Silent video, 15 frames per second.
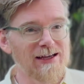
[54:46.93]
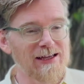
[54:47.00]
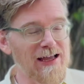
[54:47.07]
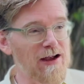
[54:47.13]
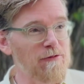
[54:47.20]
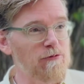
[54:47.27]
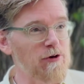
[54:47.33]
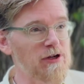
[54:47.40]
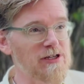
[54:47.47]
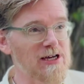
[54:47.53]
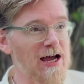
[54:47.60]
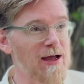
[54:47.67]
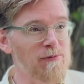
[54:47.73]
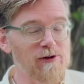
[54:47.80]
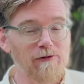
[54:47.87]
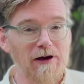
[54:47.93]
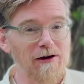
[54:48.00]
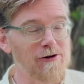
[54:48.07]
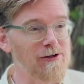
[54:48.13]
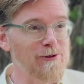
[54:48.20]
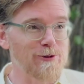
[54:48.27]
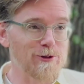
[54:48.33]
every time he
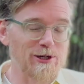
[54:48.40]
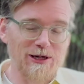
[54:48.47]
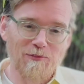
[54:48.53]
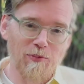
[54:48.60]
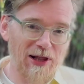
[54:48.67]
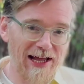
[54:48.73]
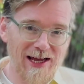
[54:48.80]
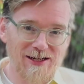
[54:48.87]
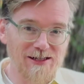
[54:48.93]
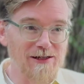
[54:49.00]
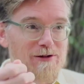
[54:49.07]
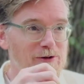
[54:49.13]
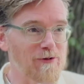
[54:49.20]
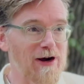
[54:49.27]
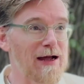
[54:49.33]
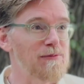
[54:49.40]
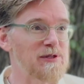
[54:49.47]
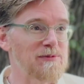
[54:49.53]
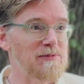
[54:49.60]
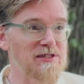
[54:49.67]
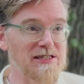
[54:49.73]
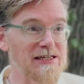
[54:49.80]
found an interesting plant, he'd grab
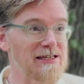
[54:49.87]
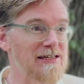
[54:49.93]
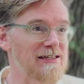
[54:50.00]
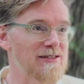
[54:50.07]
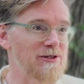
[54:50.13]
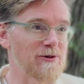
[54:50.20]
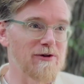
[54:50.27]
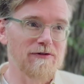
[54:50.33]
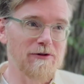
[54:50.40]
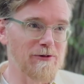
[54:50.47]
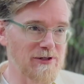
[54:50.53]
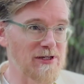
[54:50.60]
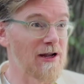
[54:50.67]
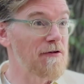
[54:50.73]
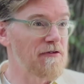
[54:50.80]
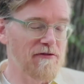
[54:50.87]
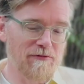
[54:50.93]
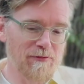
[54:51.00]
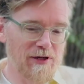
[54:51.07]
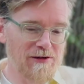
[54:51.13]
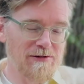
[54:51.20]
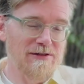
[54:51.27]
some seeds, or if there was enough of
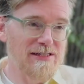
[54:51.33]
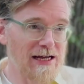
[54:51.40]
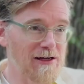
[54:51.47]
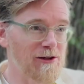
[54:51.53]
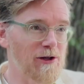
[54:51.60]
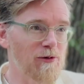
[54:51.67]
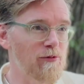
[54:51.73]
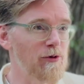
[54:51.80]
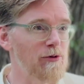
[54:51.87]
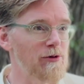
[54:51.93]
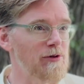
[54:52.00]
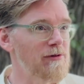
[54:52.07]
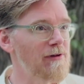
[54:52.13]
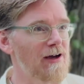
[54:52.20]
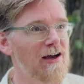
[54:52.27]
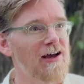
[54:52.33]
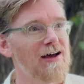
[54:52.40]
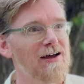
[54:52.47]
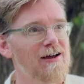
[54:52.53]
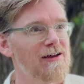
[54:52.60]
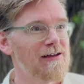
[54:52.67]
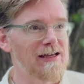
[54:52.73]
them, he'd take a little root
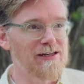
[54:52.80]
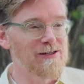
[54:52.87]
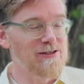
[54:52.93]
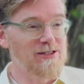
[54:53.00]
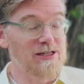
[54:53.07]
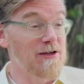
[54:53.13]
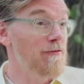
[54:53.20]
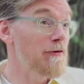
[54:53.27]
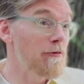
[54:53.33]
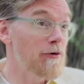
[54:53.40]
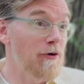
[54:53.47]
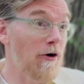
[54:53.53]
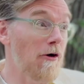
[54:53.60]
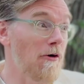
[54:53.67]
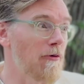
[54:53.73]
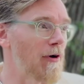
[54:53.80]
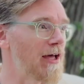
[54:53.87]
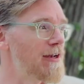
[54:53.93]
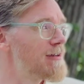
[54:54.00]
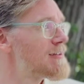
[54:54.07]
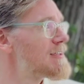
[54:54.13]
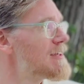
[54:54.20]
and see if it would grow.
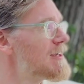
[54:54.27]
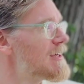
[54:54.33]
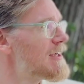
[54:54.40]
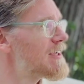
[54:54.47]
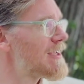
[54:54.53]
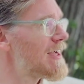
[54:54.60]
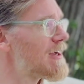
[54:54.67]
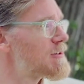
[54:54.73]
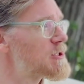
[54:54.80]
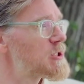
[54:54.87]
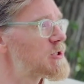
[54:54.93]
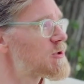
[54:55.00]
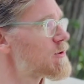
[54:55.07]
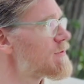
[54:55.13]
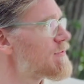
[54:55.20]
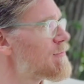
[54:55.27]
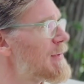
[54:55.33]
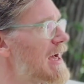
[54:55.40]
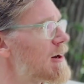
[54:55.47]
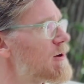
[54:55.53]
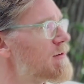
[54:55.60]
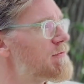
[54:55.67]
And just sort of a
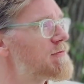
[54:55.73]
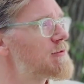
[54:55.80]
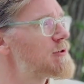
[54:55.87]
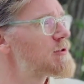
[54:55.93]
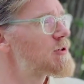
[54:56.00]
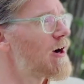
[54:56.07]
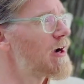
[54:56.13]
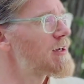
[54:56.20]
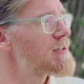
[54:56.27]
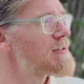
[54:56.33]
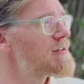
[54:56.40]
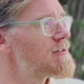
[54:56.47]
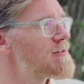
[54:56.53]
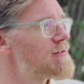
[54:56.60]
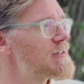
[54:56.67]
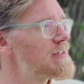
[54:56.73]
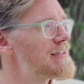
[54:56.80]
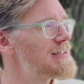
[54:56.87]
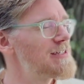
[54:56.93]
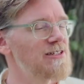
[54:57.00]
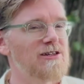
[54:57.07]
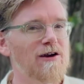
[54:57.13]
matter of trying to
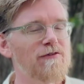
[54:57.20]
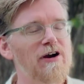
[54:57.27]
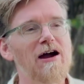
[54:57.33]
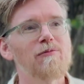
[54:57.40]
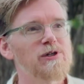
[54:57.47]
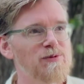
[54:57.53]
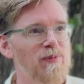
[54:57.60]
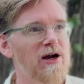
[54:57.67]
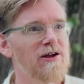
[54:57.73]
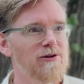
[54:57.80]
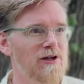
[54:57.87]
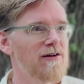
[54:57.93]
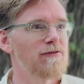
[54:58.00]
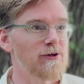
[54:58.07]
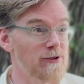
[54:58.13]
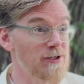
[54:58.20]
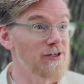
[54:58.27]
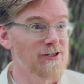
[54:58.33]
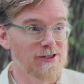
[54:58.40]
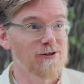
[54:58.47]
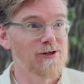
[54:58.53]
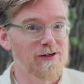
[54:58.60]
discover how much
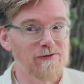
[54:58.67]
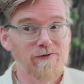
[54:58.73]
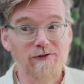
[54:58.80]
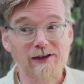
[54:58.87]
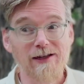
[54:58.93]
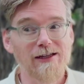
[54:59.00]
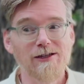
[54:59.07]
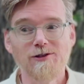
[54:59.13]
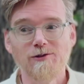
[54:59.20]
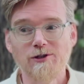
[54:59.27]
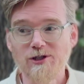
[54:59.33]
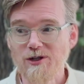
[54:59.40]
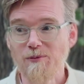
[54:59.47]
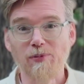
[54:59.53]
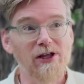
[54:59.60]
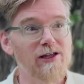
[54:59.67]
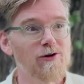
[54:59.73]
biodiversity you can fit into just a plain